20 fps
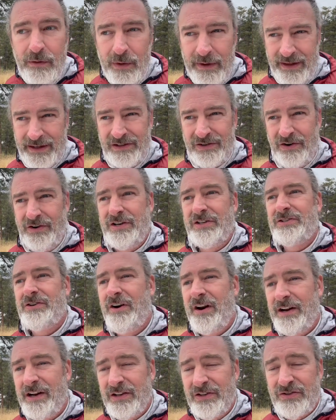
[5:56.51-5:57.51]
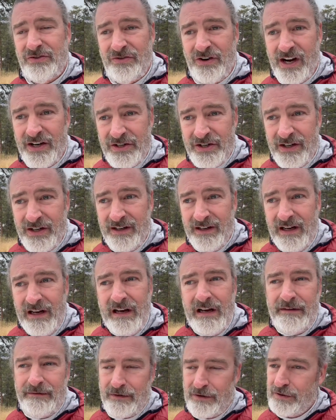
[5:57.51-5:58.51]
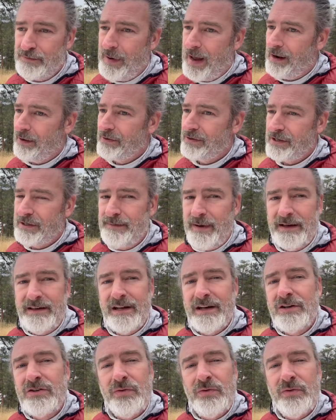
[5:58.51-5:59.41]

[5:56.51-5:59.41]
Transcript: one that's already started construction, first power is expected in